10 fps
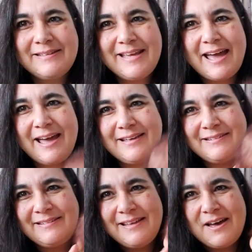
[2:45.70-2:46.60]
Yeah.
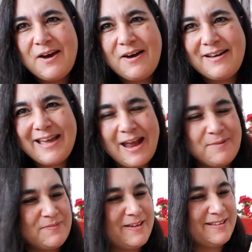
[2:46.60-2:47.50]
On
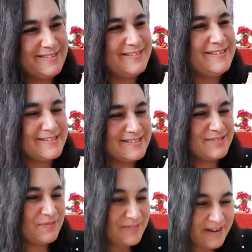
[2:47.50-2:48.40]
camera, it looks
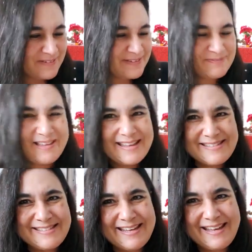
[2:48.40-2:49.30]
very
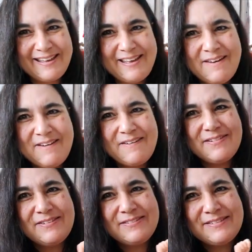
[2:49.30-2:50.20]
messy.
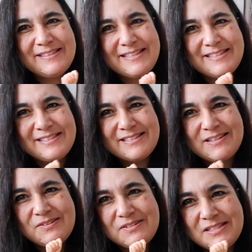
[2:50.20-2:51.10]
Oh, she is so